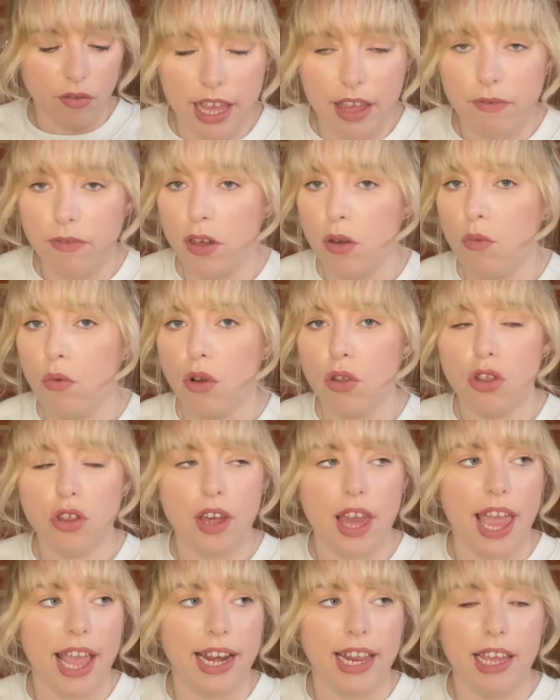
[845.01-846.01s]
If you watched
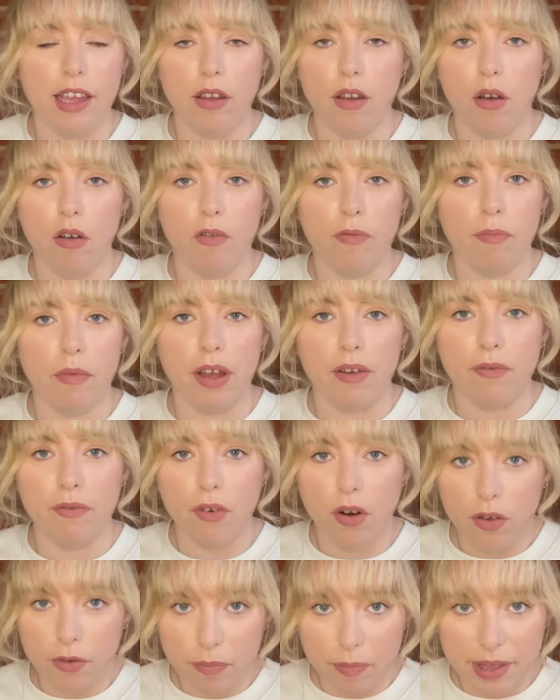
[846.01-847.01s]
any of my
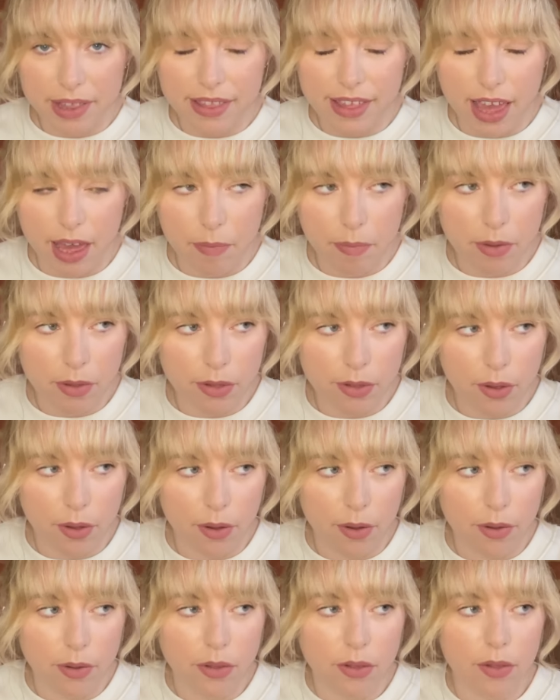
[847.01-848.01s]
Vlogmas
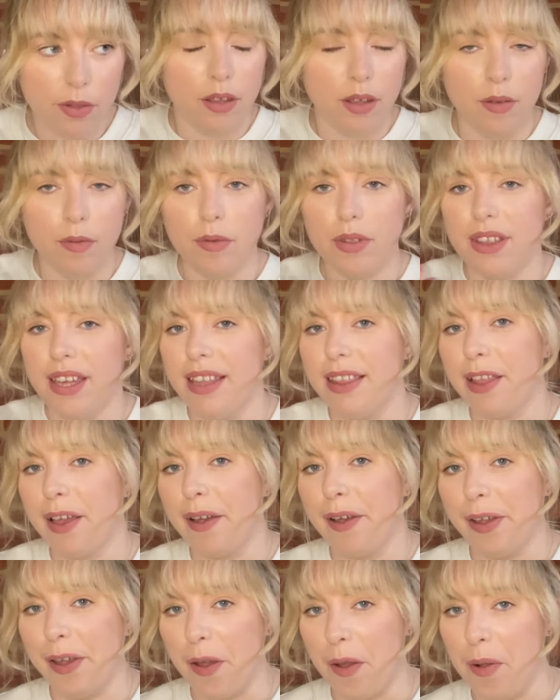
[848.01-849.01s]
episodes, you'll see that
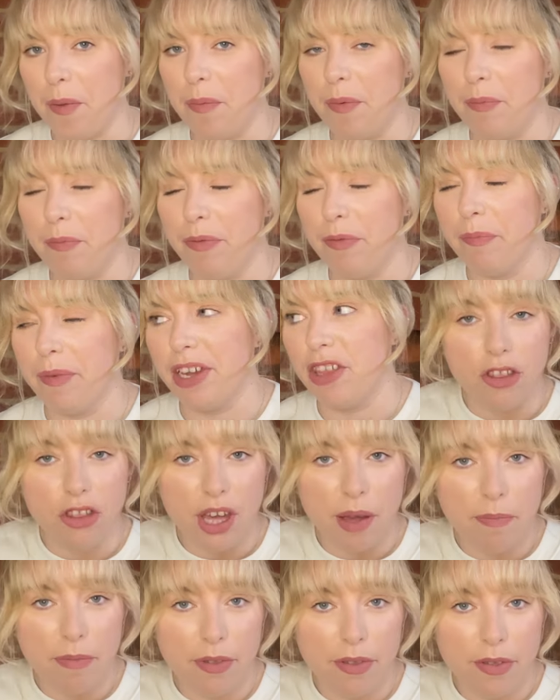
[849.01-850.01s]
I opened my
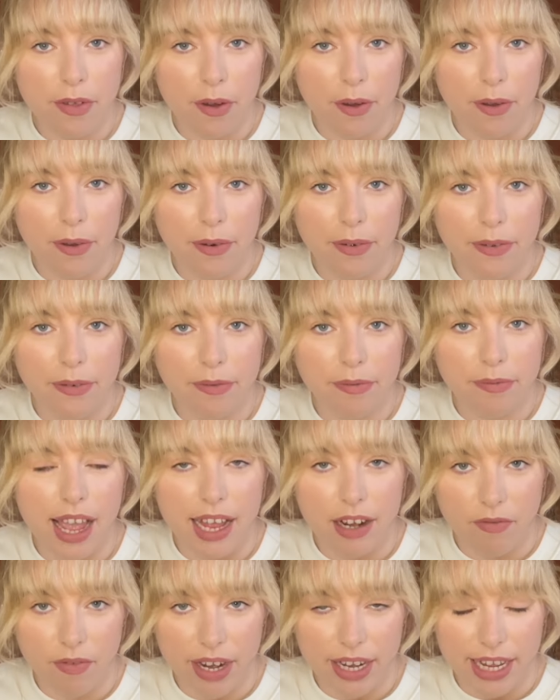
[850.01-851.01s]
gemstone
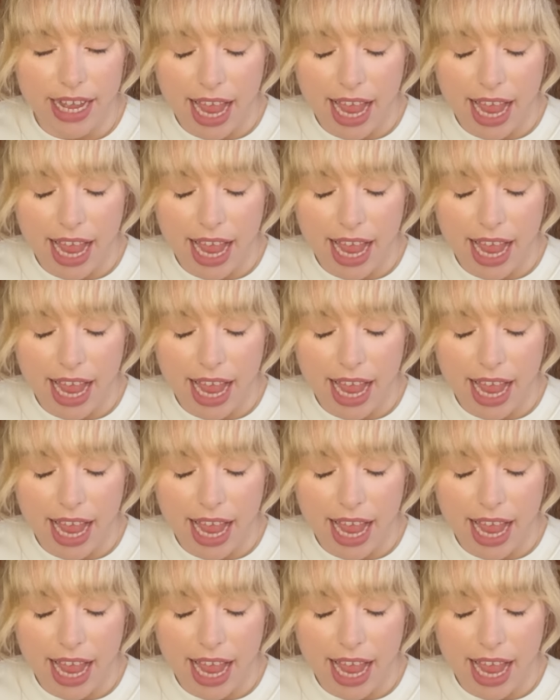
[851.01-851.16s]
advent